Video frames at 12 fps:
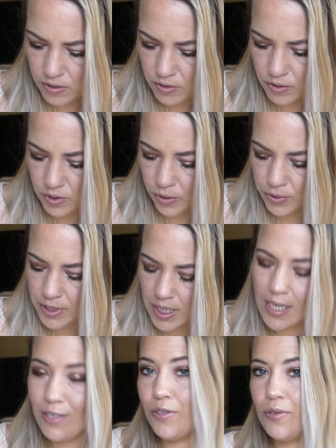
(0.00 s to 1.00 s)

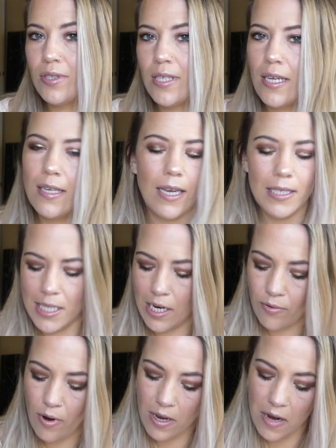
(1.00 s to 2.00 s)
Doucce. I say it
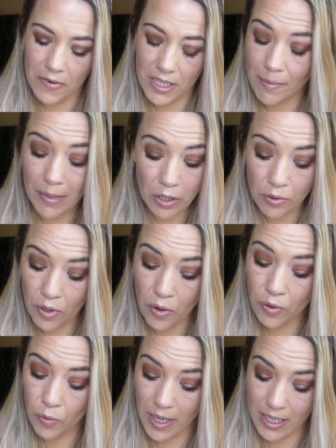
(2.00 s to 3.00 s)
wrong every time. I don't know
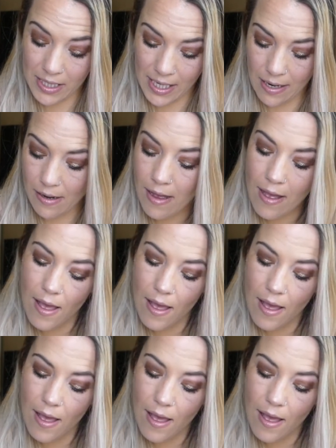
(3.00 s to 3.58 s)
the way to say it.